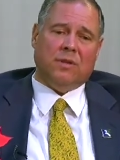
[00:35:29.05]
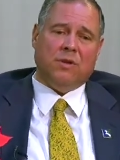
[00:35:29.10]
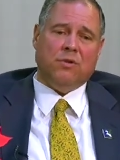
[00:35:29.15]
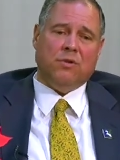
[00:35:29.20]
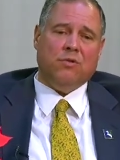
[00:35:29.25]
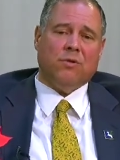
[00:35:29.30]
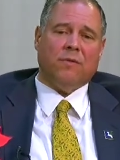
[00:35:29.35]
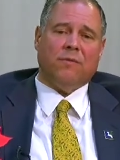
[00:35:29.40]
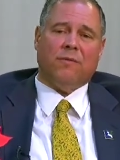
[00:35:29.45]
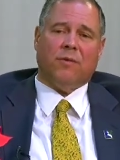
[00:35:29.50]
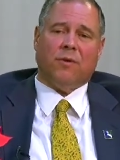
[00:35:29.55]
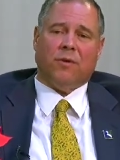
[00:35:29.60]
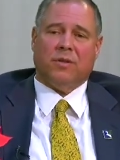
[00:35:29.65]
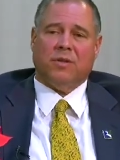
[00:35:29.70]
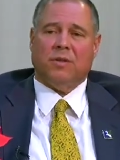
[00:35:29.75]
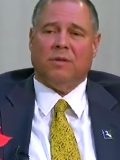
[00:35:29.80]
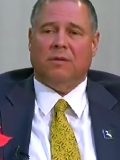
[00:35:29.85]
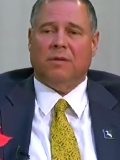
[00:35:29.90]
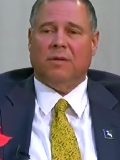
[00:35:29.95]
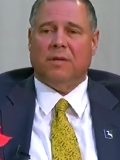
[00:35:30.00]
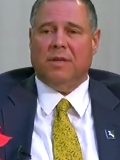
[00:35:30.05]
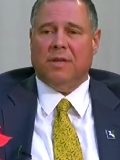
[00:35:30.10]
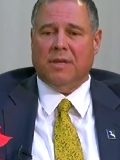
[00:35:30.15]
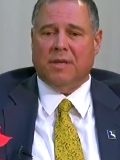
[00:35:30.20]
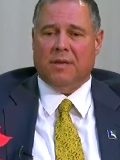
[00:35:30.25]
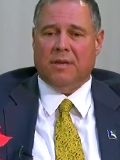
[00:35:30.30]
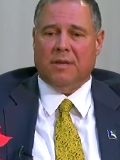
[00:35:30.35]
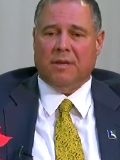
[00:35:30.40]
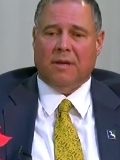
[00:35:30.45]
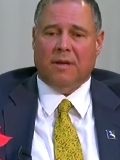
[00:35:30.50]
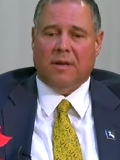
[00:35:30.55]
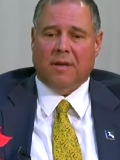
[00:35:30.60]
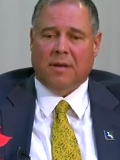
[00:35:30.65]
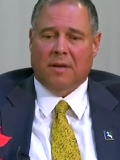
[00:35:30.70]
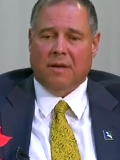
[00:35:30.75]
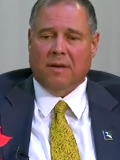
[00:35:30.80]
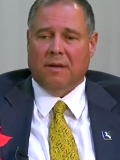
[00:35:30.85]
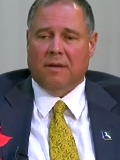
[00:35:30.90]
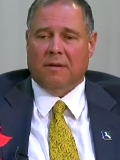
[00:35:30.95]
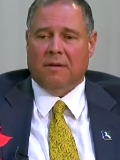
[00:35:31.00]
universally
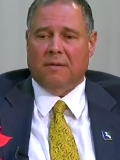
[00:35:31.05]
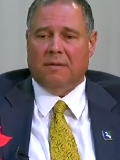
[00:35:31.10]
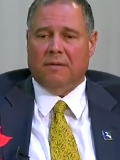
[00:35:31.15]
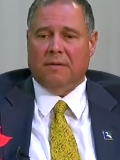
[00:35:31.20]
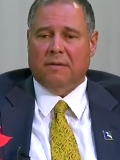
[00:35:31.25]
uh,